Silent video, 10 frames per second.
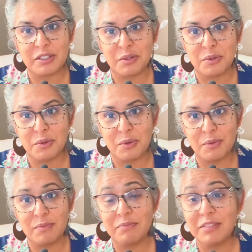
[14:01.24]
to
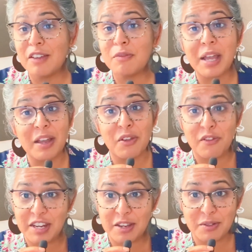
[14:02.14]
give my other
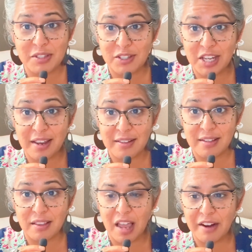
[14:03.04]
videos a chance.
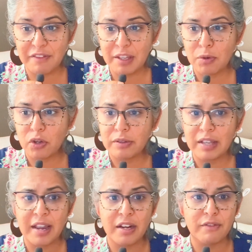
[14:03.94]
A lot of them are
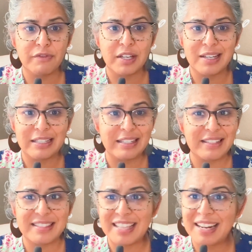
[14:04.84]
kind of
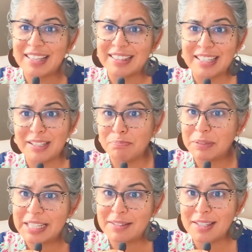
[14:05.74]
aesthetically
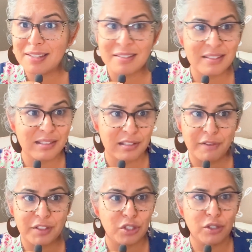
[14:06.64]
pleasing
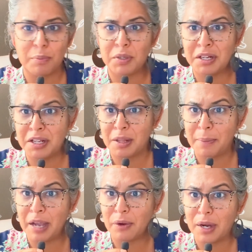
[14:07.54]
stuff that you could put on in the
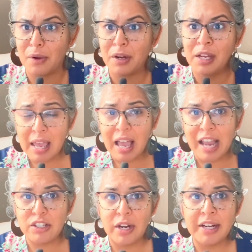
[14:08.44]
background.
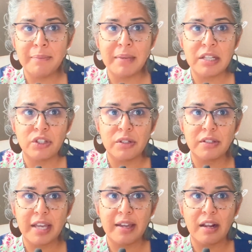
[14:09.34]
I try to make sure
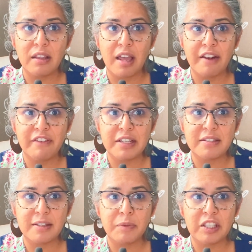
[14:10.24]
that a lot of it
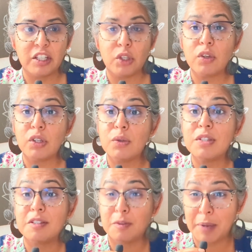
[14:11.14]
is something that you could
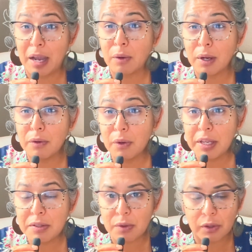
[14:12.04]
use as background
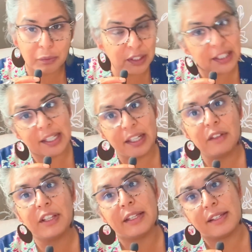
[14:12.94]
noise or really kind
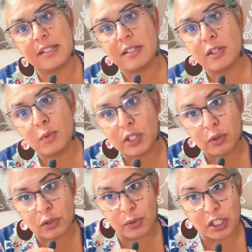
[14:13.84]
of like listen to when
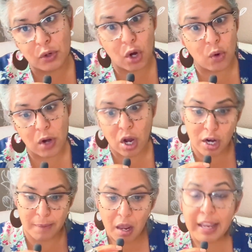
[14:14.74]
you're doing your own
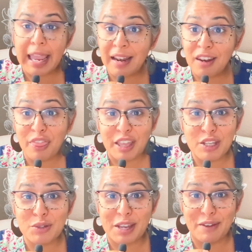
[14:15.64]
art. Again,
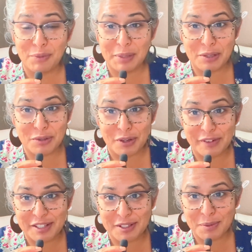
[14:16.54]
thank you to everybody who's
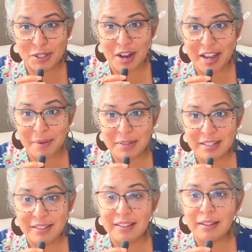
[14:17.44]
already subscribed.
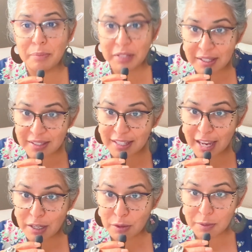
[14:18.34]
Please
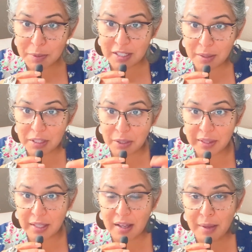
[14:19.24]
engage with me down below
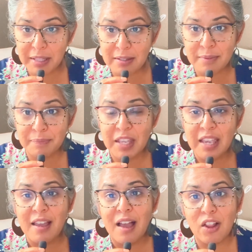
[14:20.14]
in the comments.
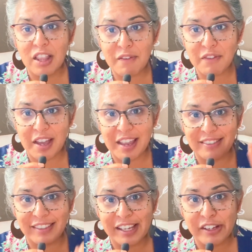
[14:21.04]
I'll leave a
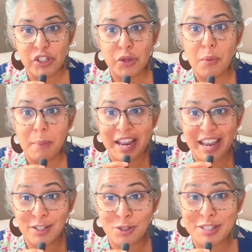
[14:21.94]
link to my
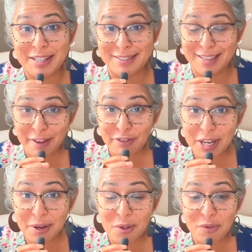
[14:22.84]
Angel Says Life
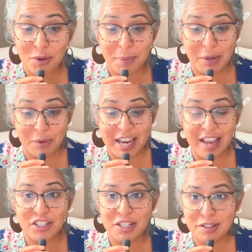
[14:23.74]
channel for my
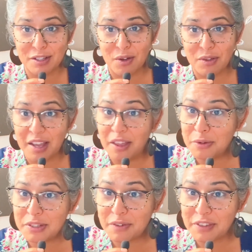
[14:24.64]
reactions and all the
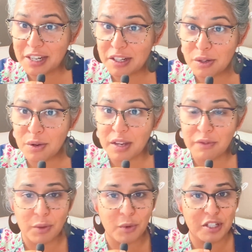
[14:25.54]
other stuff that I do
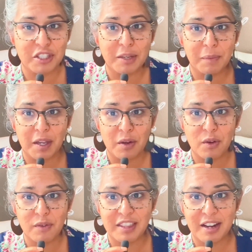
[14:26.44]
if you want to check me out
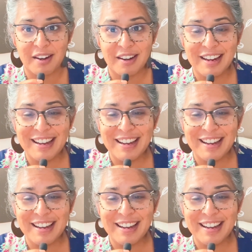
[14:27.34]
over there.